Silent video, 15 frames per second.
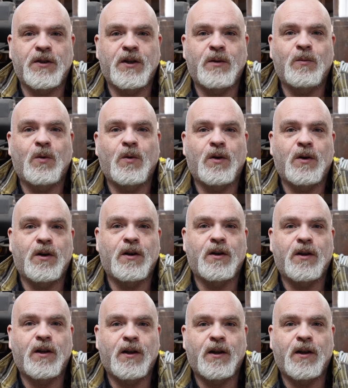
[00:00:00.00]

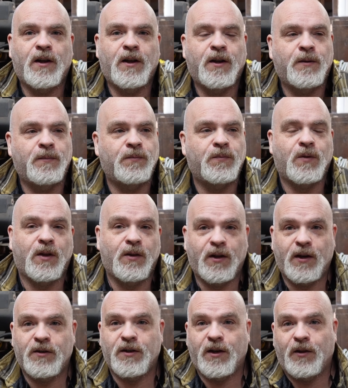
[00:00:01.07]
anymore. And
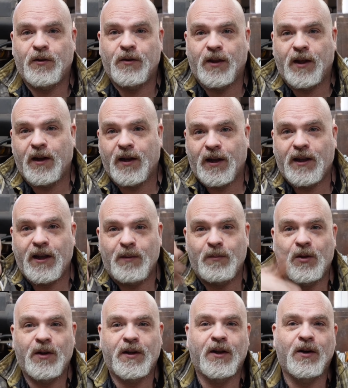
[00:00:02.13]
there's another thing. I
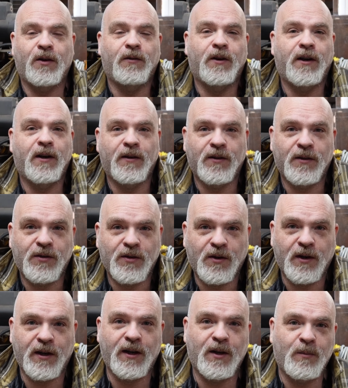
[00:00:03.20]
keep looking over here at the
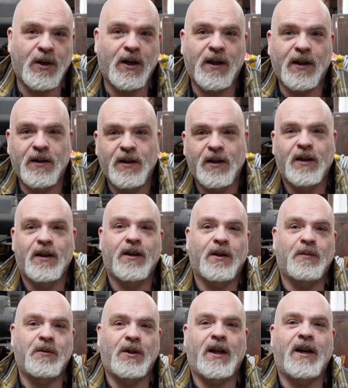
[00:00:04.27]
screen, but
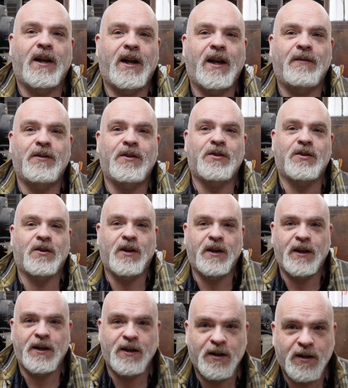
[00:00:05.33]
I'm glad I have the
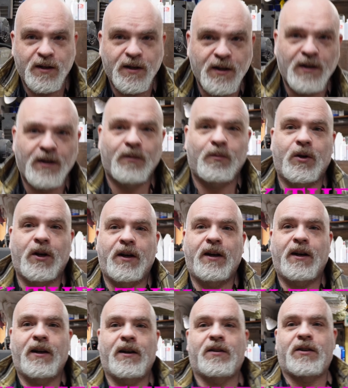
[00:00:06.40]
screen, but I
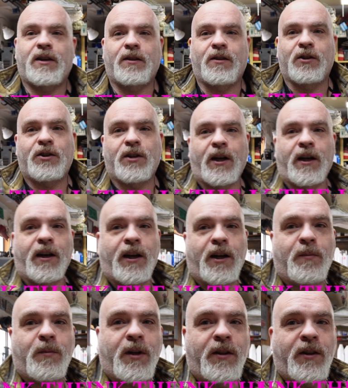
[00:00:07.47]
need to set the shot
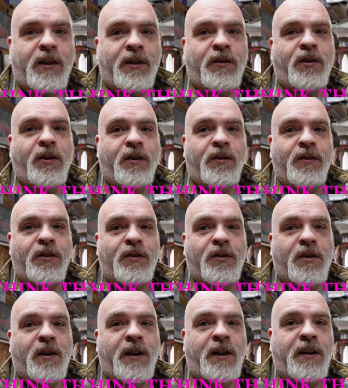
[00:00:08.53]
up and then turn the
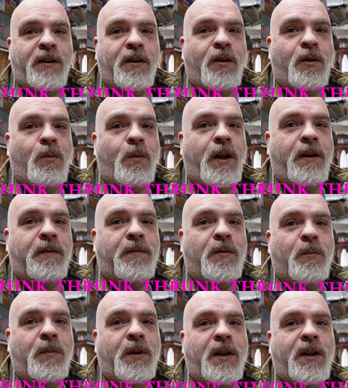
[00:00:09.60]
screen away
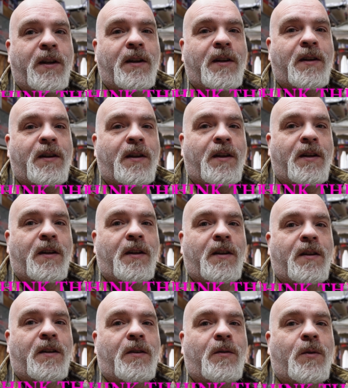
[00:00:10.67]
from me,
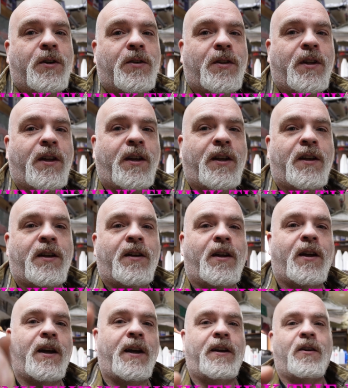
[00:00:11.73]
which then
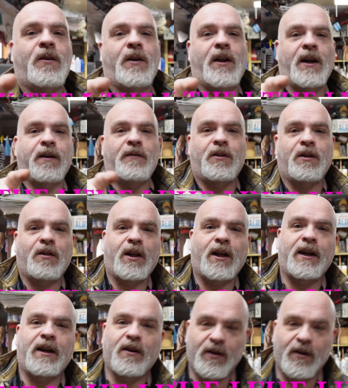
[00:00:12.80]
I don't have the light